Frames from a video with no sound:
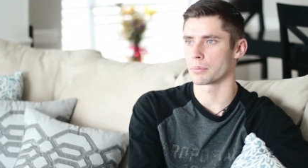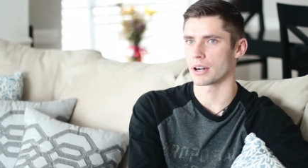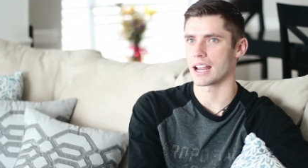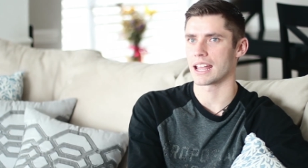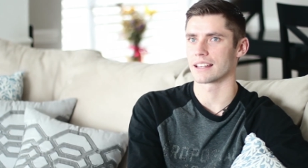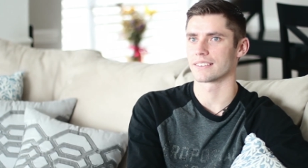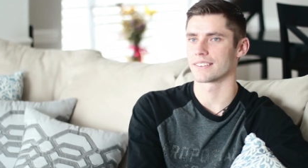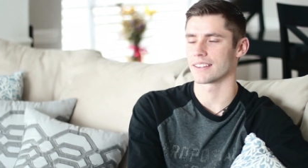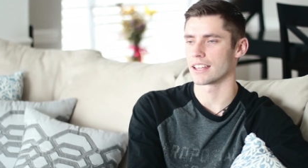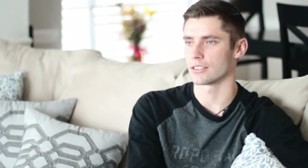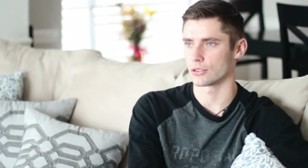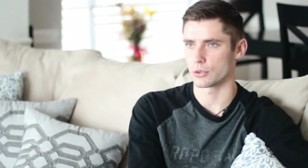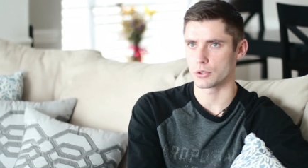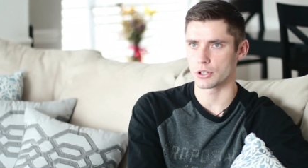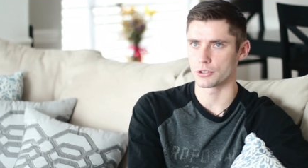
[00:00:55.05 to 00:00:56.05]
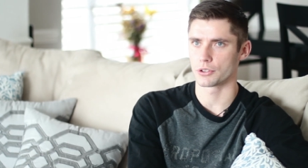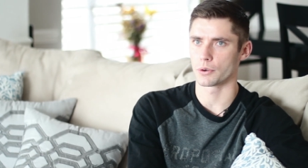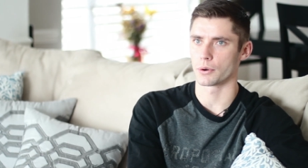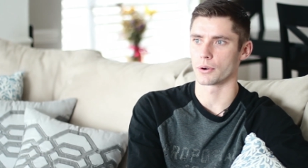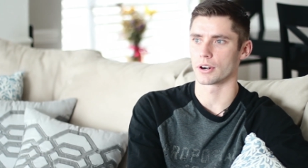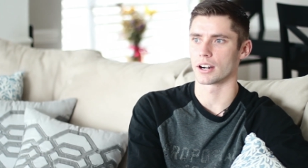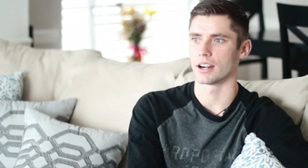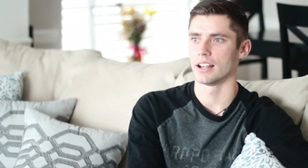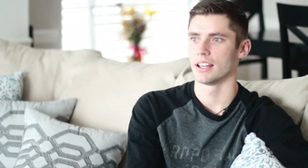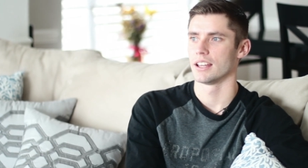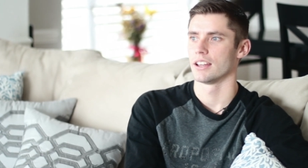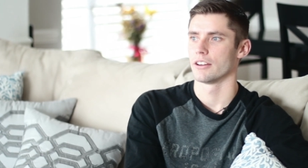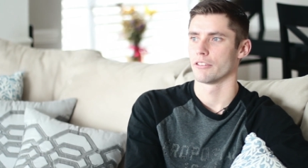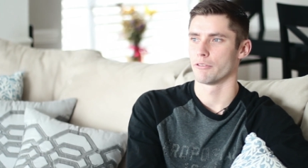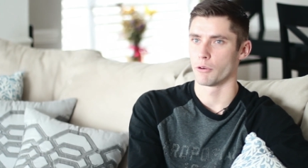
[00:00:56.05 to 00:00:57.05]
brands sent to your door
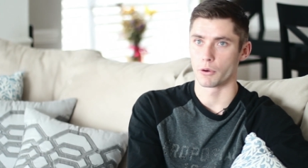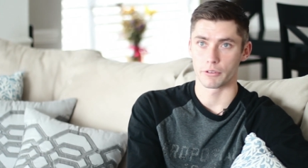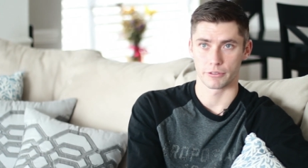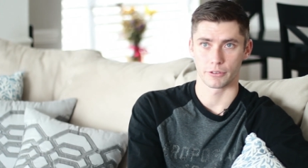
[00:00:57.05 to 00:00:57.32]
for